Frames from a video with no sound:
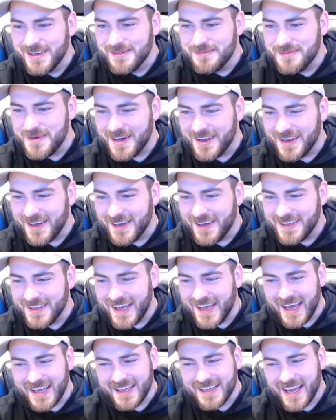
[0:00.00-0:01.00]
But,
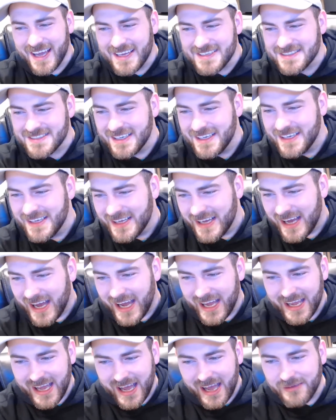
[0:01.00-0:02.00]
yeah, guys,
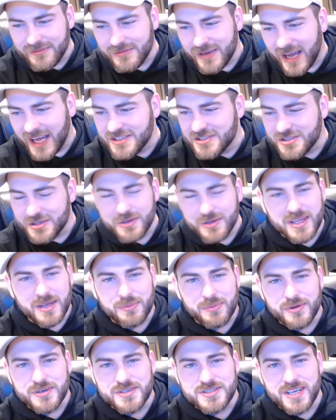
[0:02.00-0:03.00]
I truly
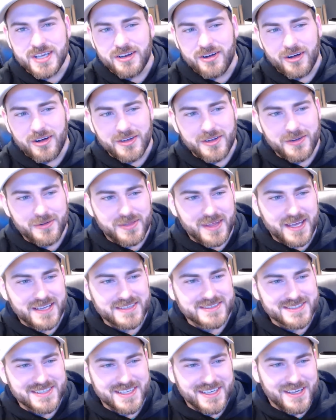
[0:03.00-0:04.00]
appreciate all of you.
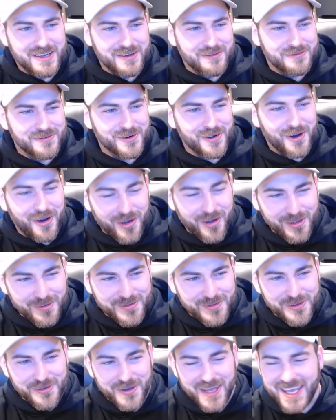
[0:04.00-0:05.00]
Thanks for all
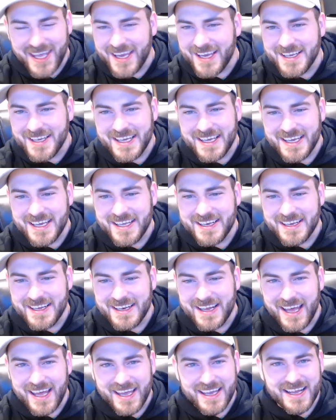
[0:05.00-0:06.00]
of you hanging in
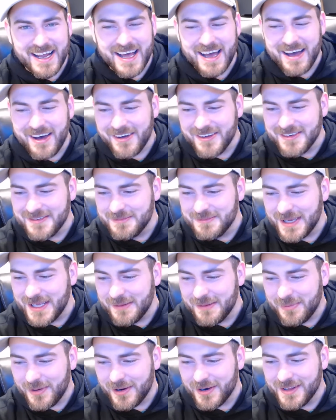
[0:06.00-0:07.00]
and hanging out and being
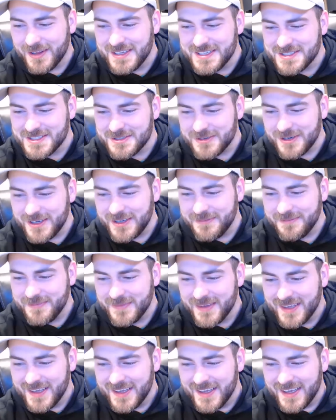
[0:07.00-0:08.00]
a part of this stream.
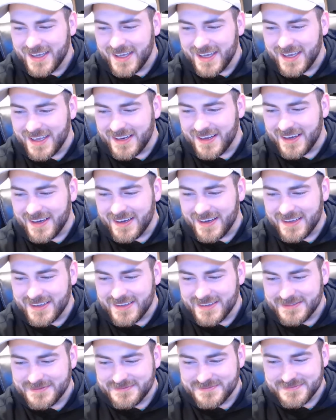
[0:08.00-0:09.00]
And I
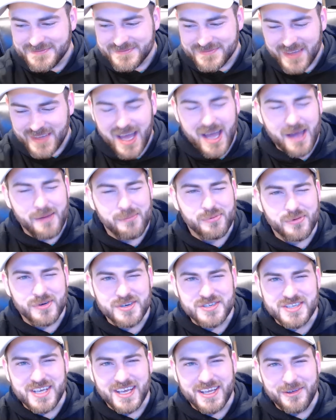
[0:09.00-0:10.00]

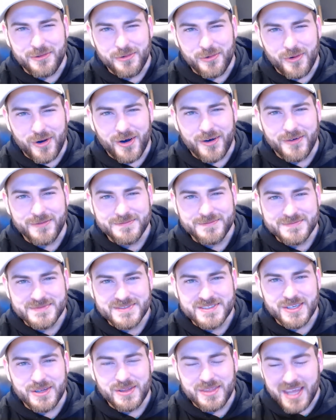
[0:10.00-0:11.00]
appreciate you all.
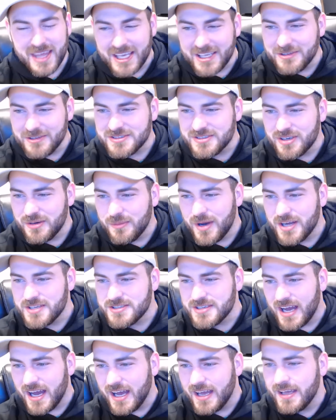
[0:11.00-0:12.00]
So thank you so
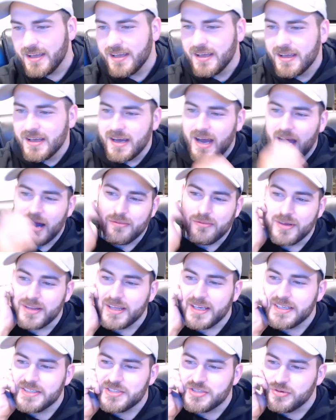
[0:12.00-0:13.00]
much. I
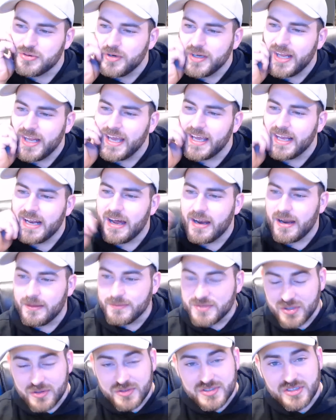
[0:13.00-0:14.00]
really enjoyed hanging out. I'm
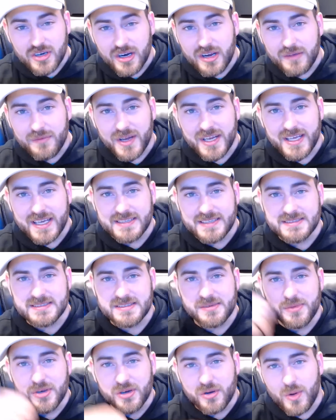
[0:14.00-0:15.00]
so sorry if I didn't get to
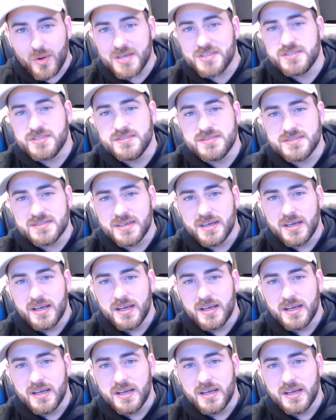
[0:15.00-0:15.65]
some of your questions.